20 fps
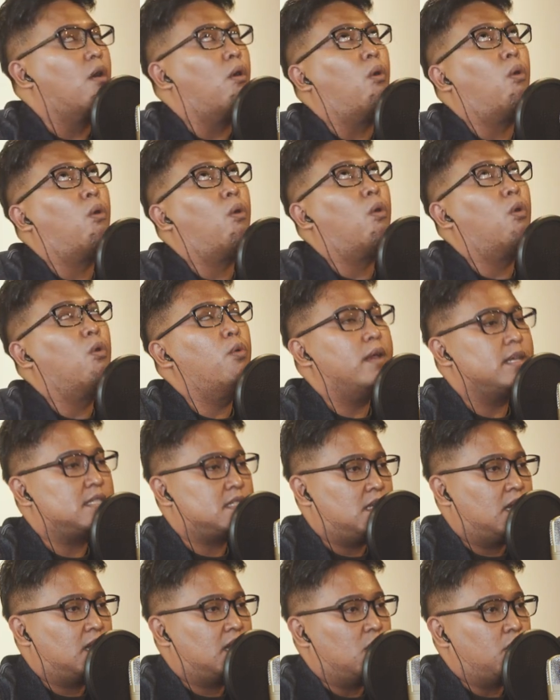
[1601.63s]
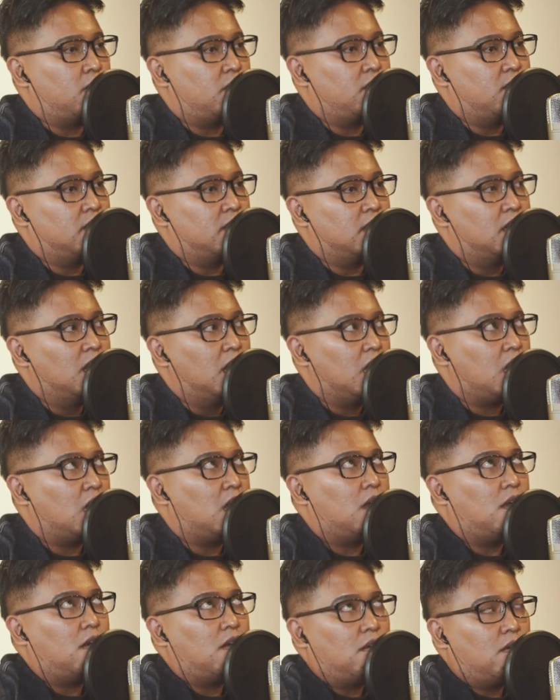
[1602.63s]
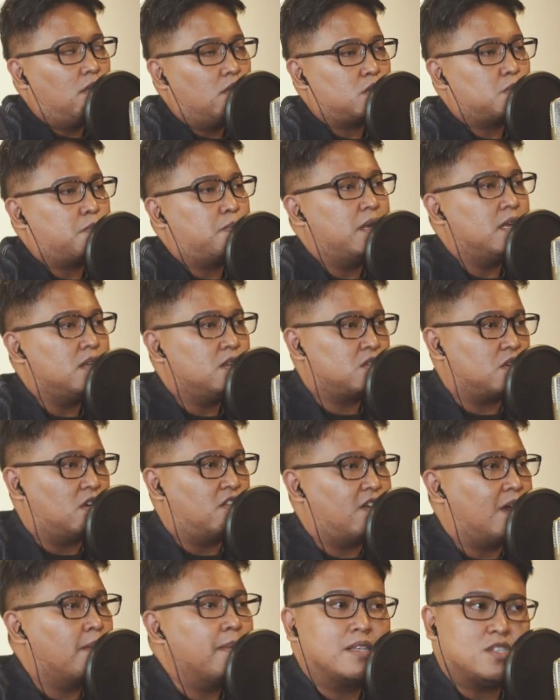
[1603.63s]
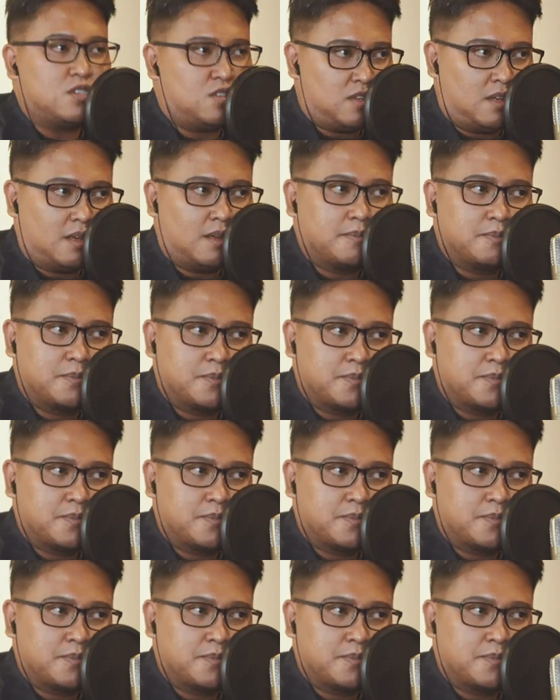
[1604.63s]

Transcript: always take it with a huge pinch of M S G.